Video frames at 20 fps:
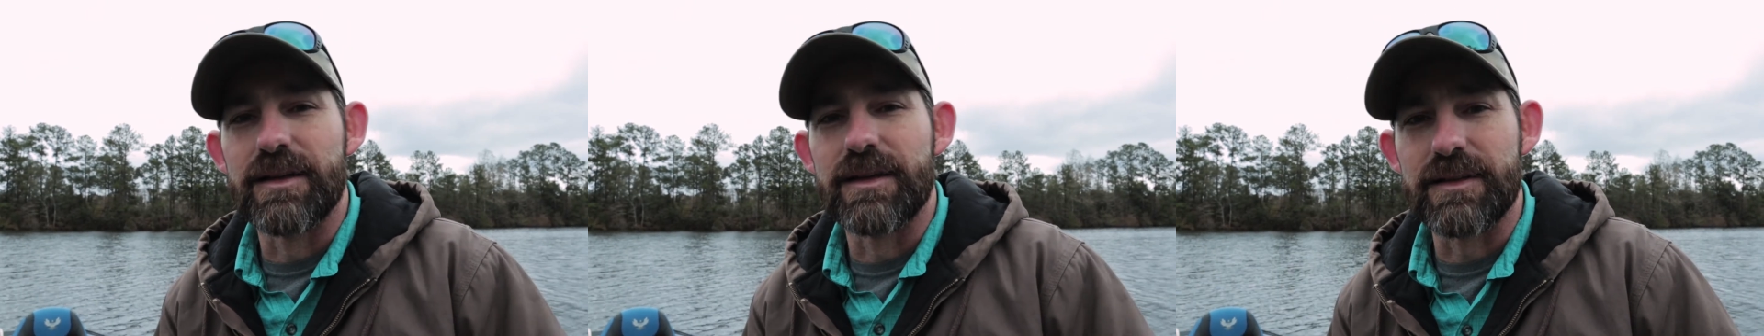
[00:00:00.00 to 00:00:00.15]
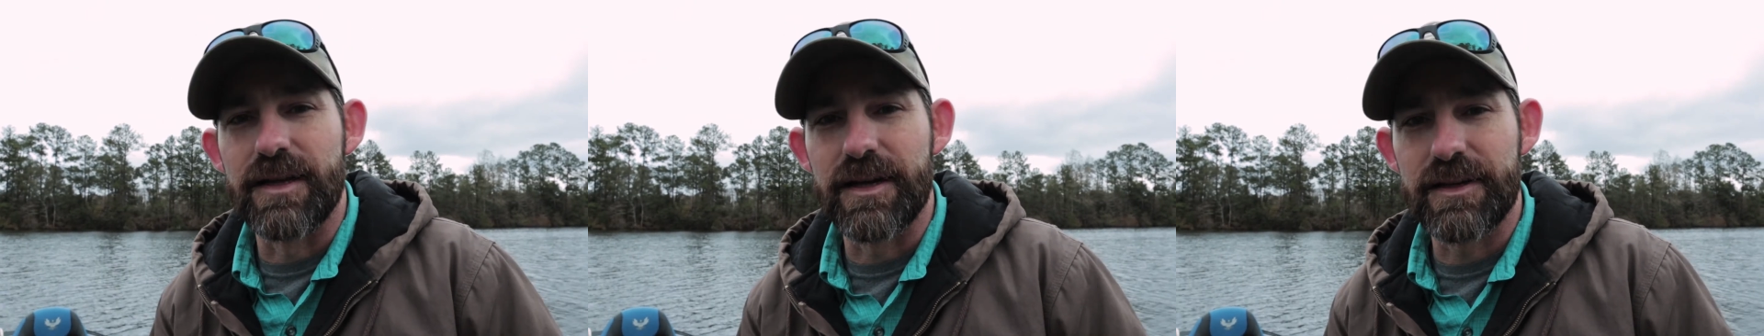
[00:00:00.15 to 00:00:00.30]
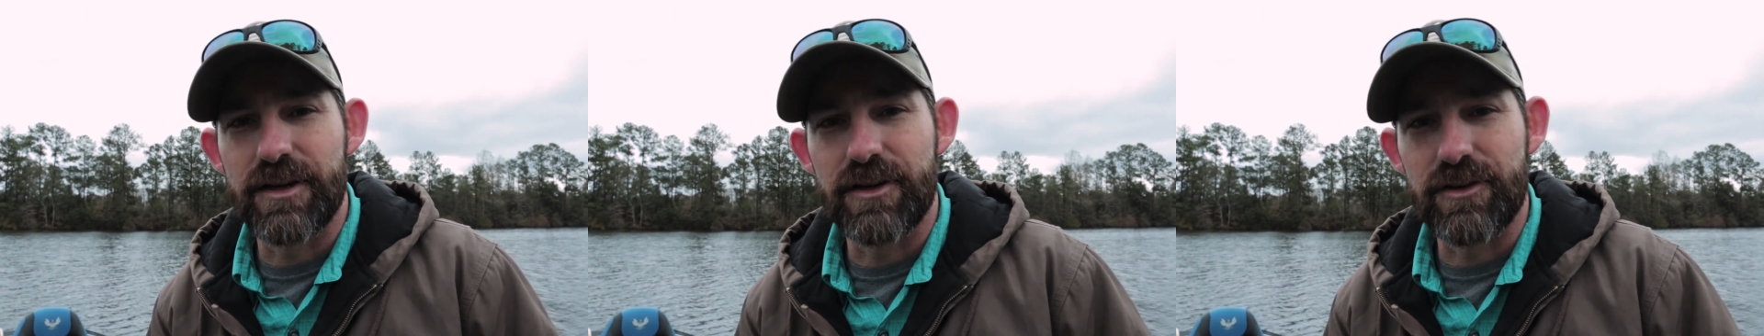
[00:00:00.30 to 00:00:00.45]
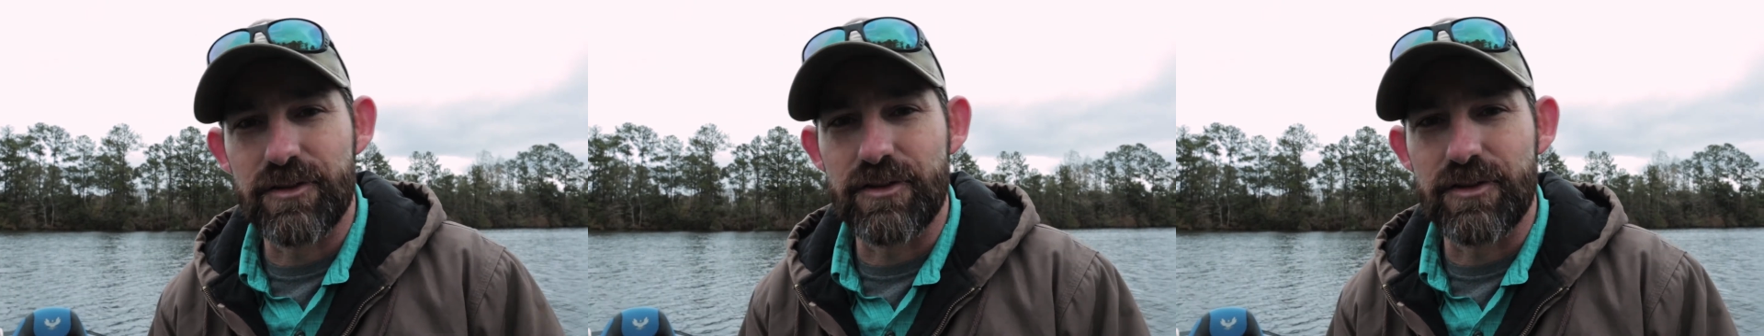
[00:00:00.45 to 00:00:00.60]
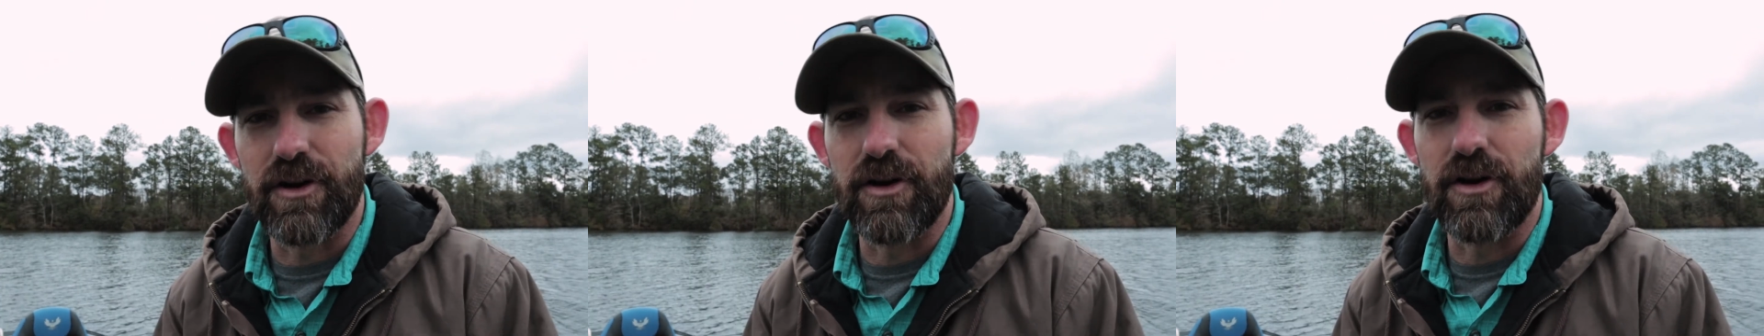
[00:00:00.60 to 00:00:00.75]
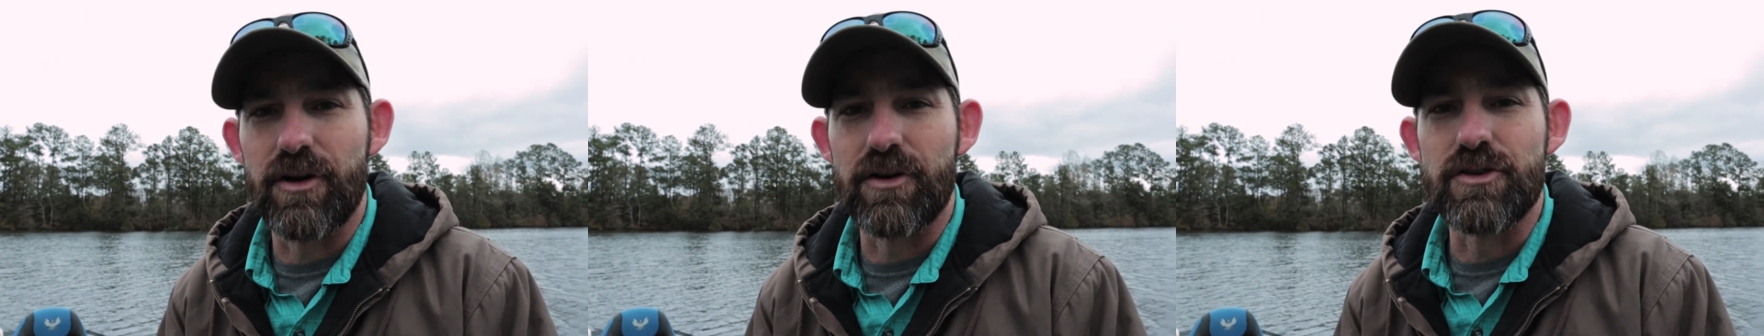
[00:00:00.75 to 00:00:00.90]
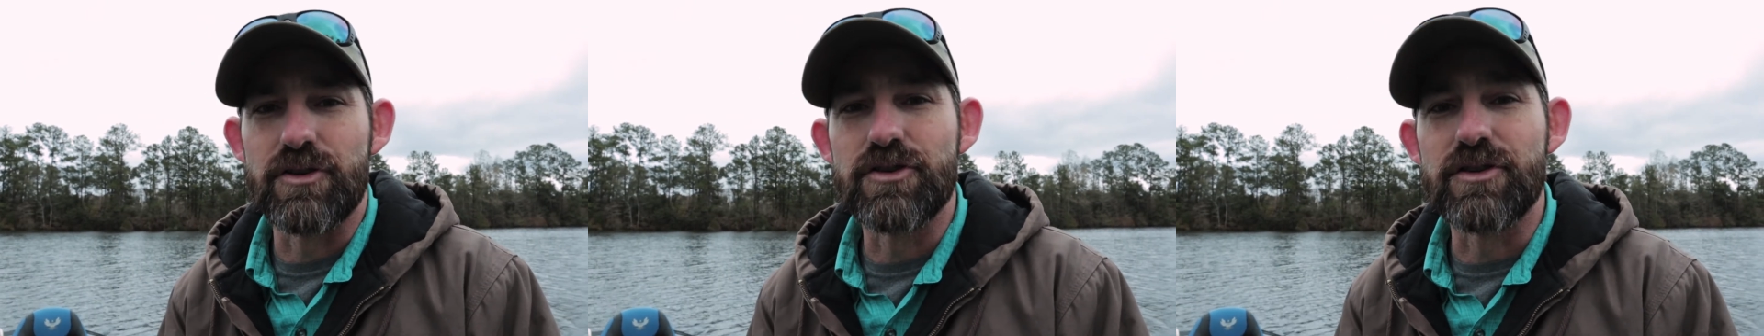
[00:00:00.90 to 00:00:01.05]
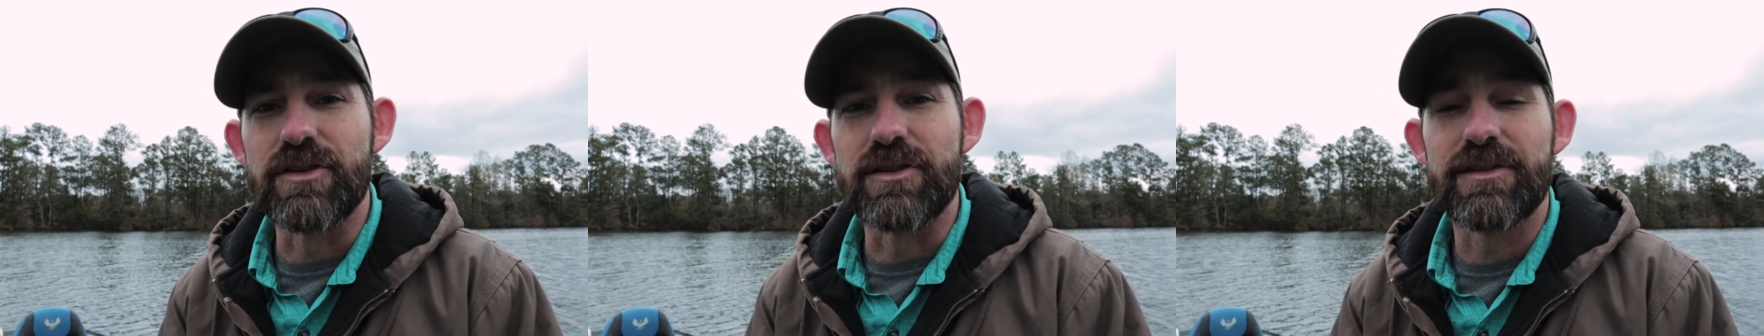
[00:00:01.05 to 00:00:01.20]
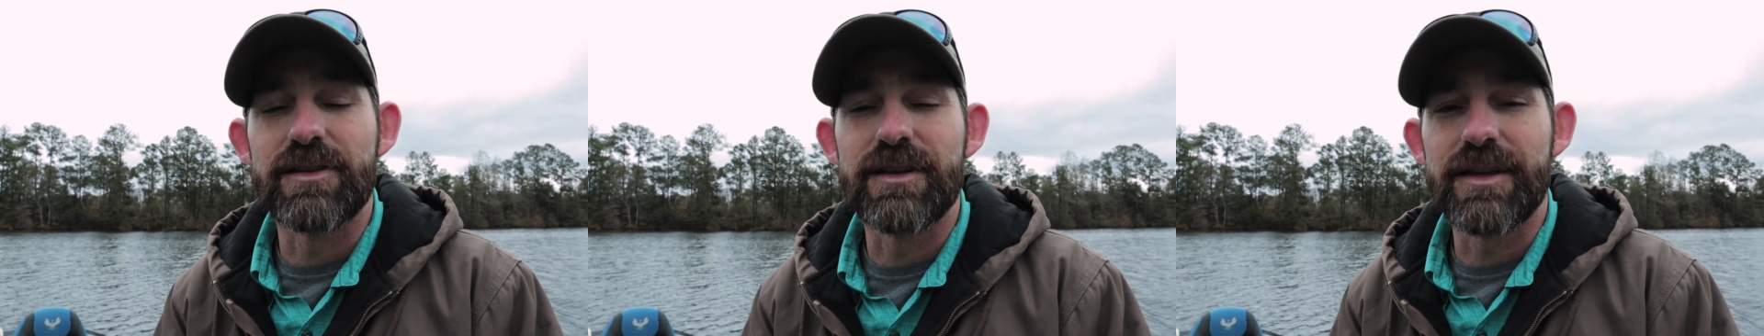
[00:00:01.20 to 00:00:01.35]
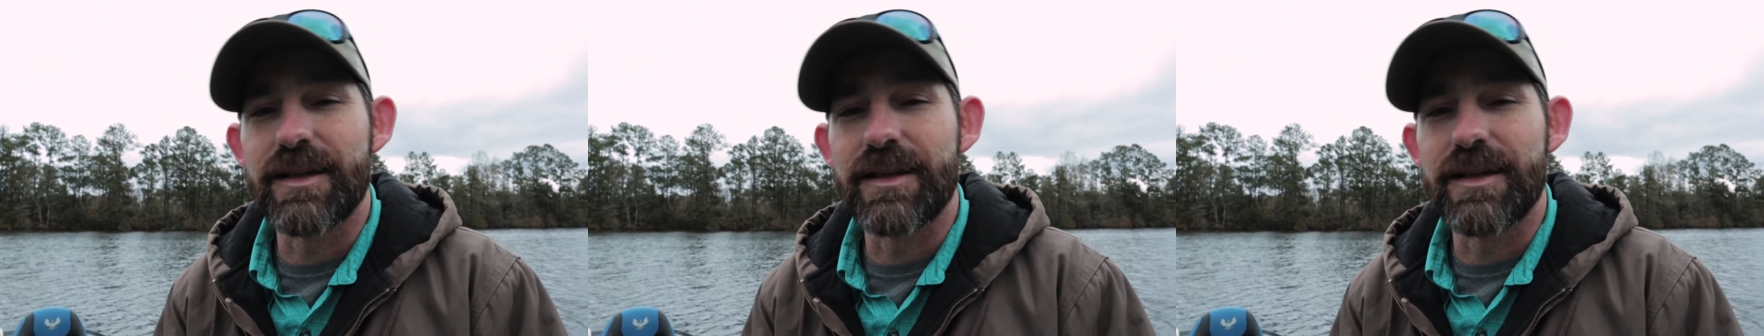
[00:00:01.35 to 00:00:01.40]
Like y'all saw, you could see